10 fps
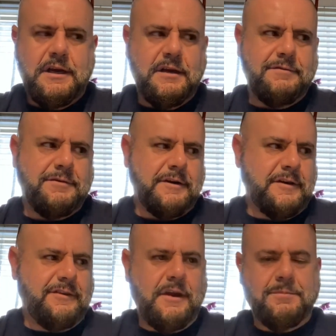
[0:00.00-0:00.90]
For
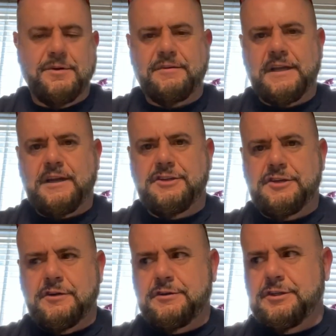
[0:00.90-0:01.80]
example, like I
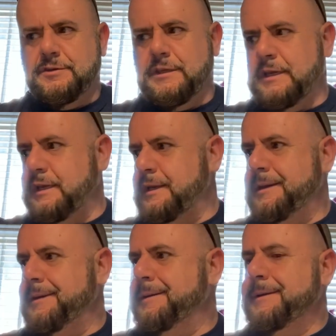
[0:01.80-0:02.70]
showed you
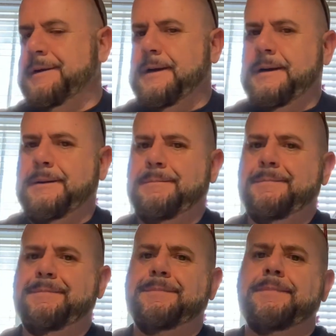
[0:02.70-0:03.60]
the
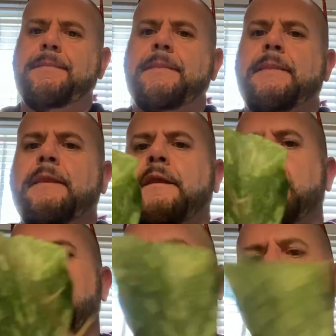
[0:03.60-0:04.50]

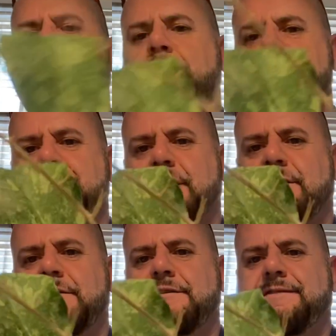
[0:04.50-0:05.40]
Hoya
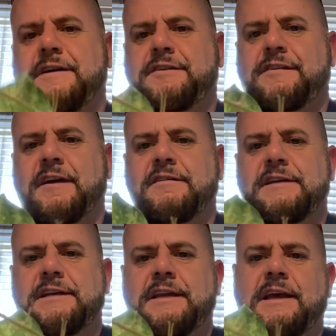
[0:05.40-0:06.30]
Michelle, if I sell
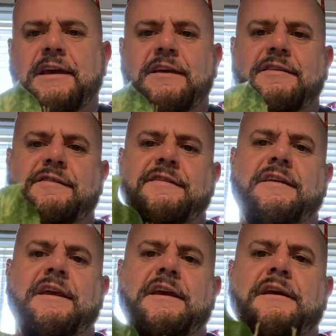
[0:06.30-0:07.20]
it as
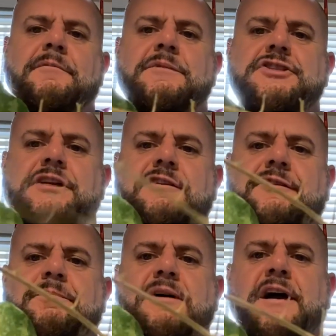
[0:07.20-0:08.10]
a Michelle
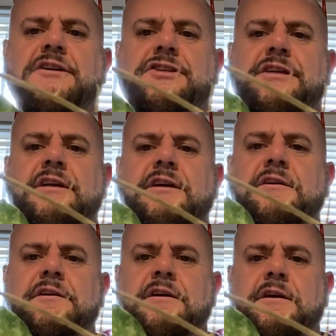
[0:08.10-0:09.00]
splash,
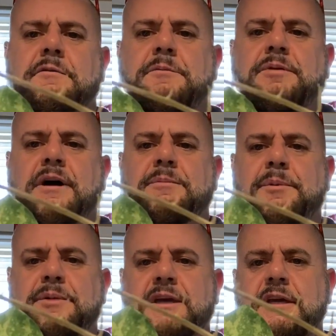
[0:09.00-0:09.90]
it would
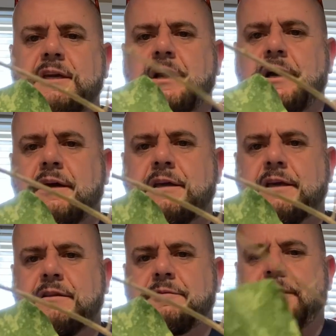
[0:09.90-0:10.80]
probably
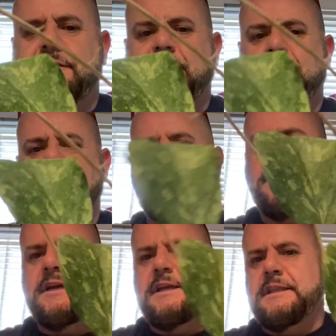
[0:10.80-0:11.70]
get twice as much
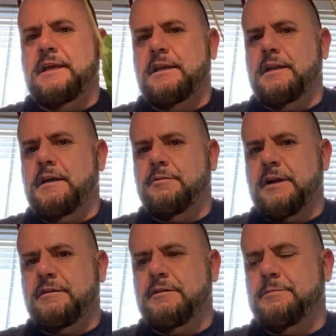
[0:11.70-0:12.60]
money than a
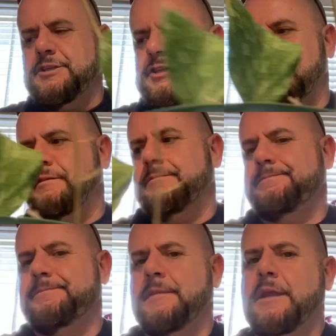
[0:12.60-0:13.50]
regular Michelle.
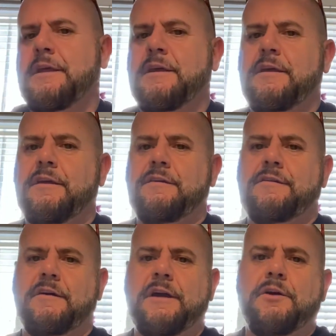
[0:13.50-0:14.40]

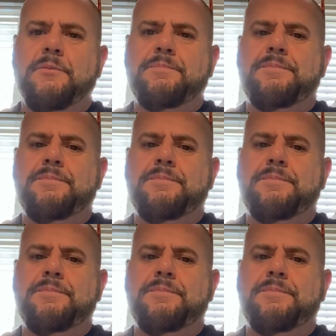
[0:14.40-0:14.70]
So I hope